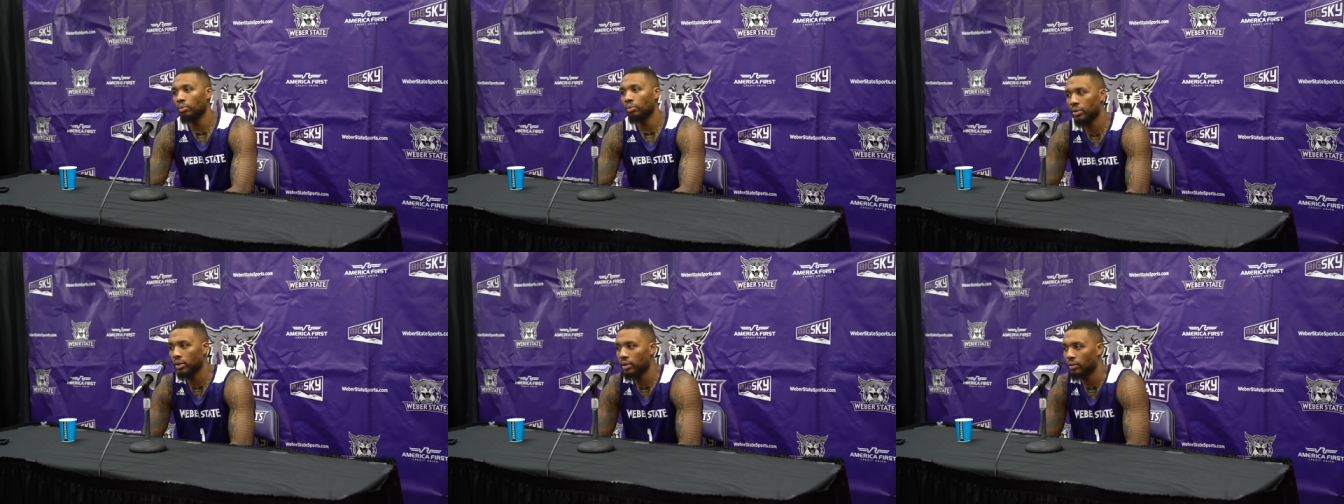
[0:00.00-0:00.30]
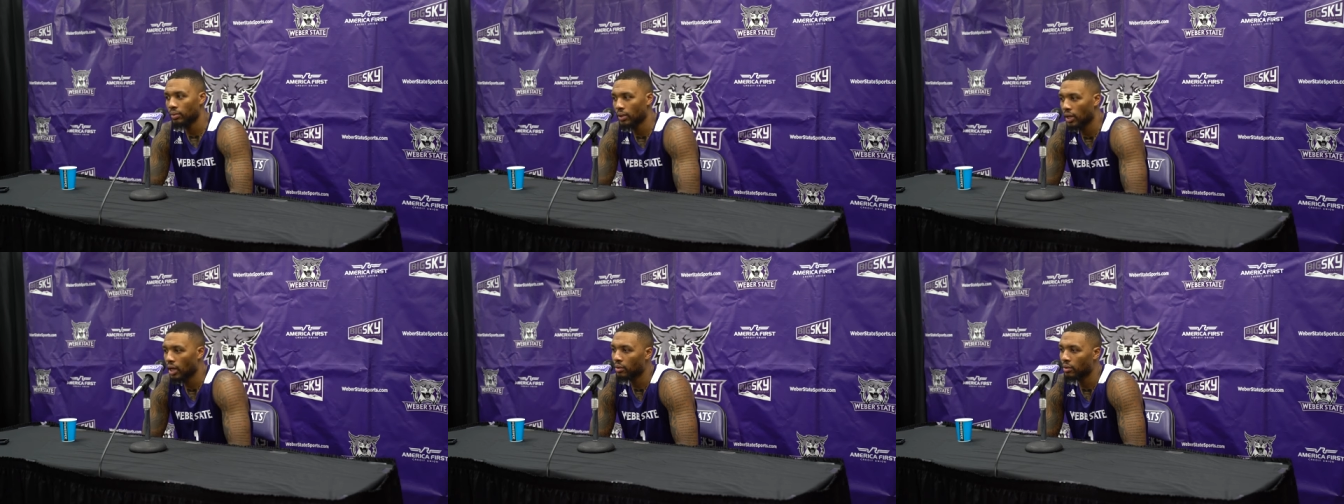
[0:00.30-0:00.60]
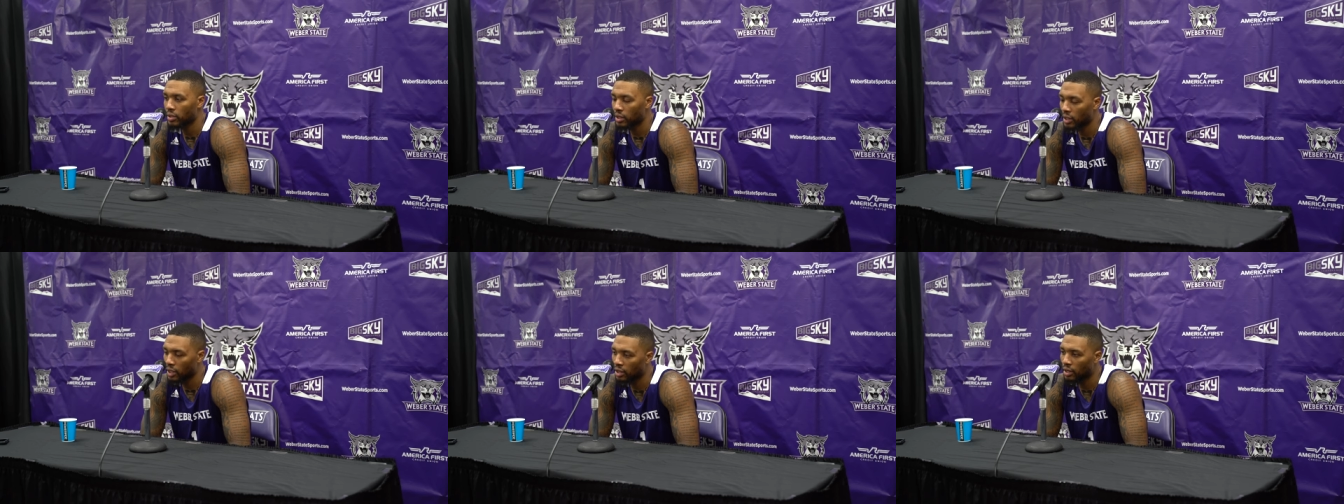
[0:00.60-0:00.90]
But when I
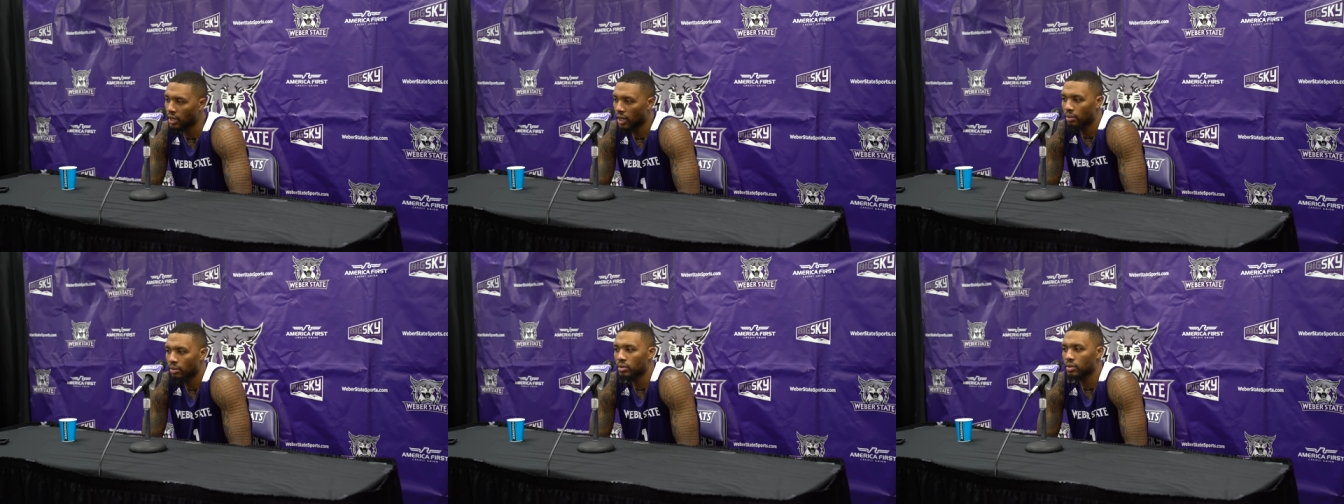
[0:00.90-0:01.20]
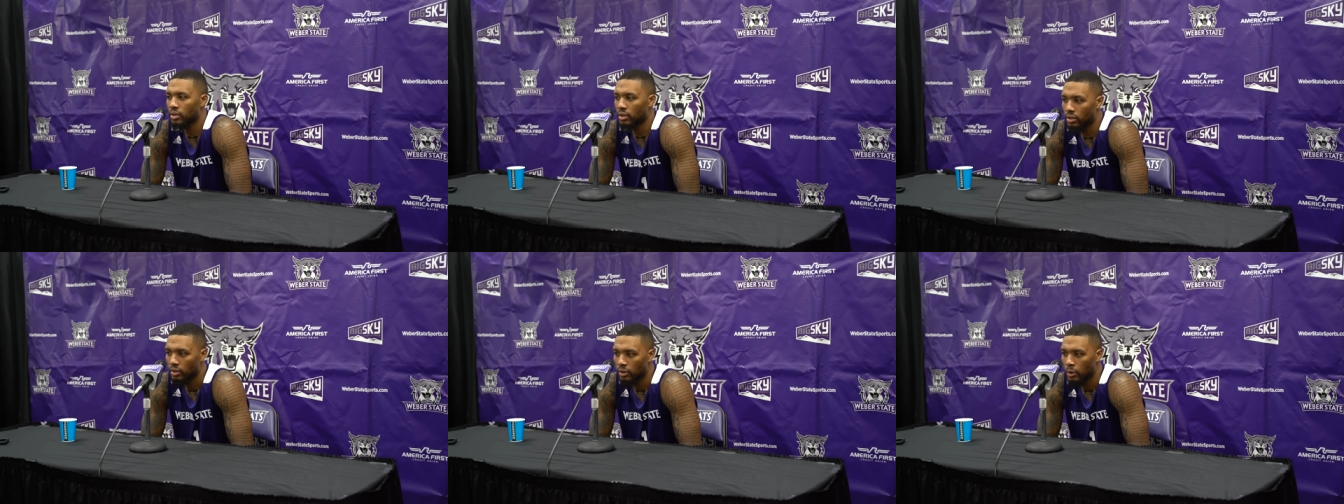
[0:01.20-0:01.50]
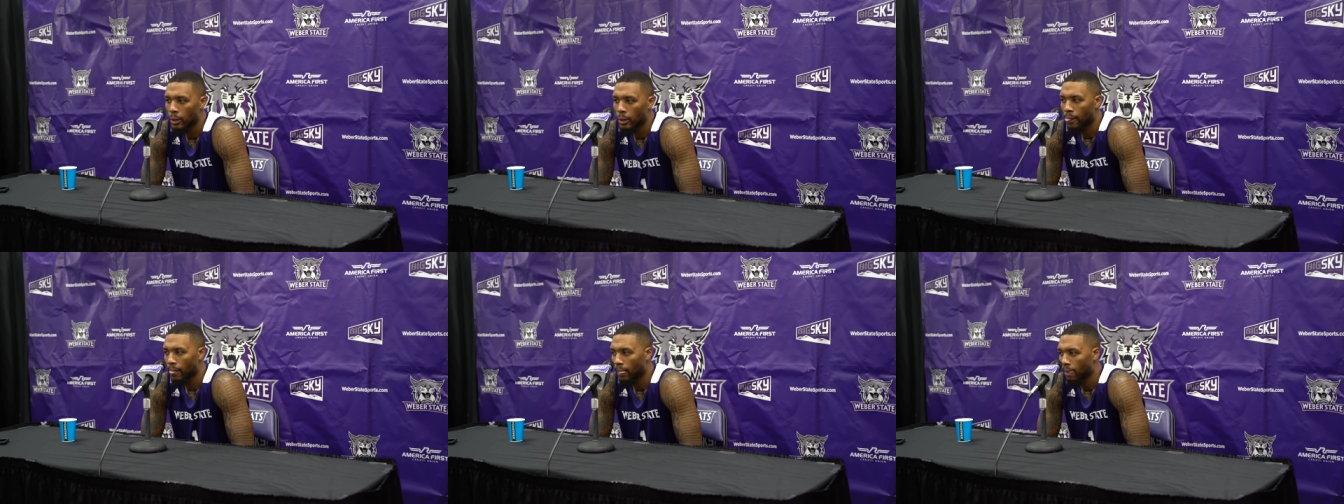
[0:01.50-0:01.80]
was here, I was
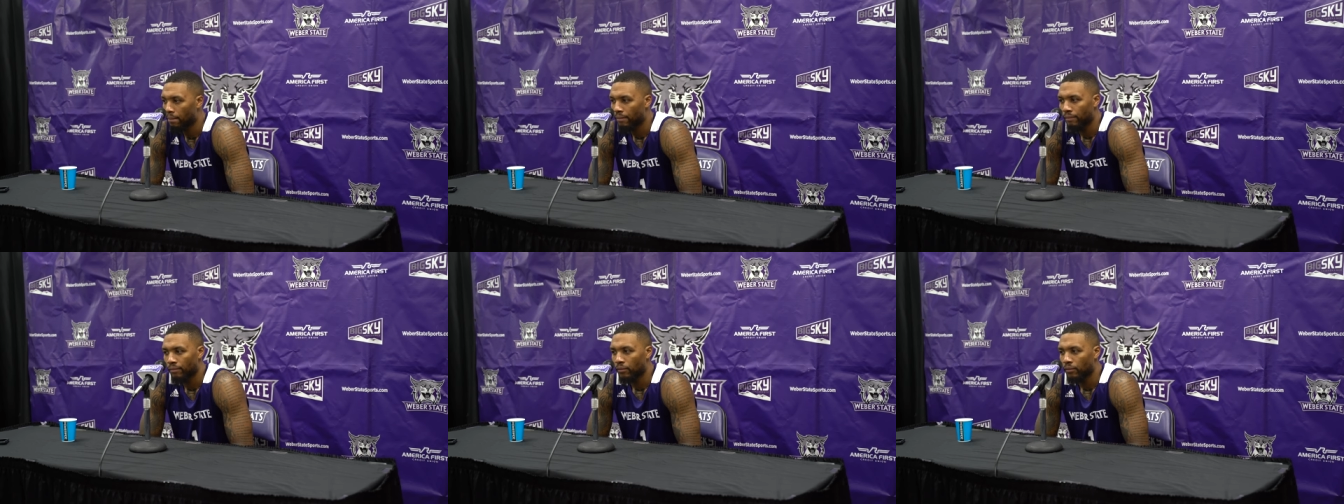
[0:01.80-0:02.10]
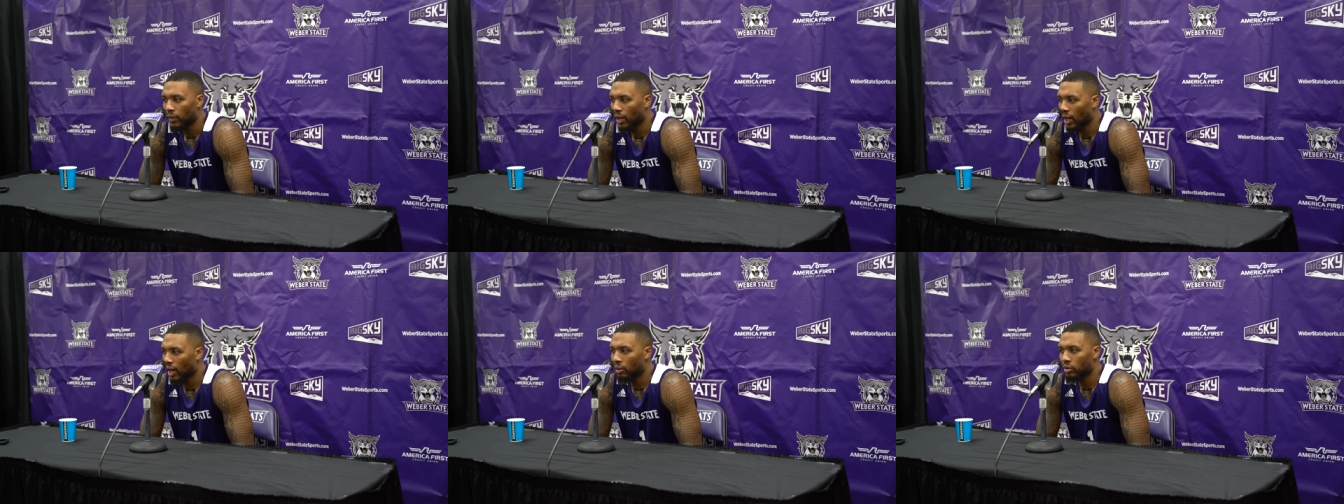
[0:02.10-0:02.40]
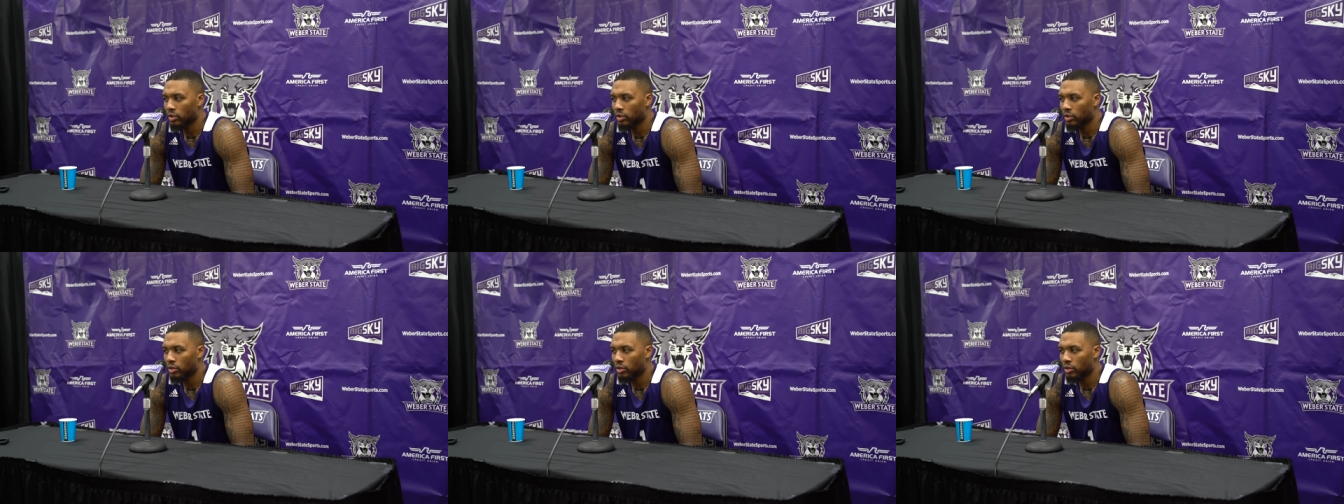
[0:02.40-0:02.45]
I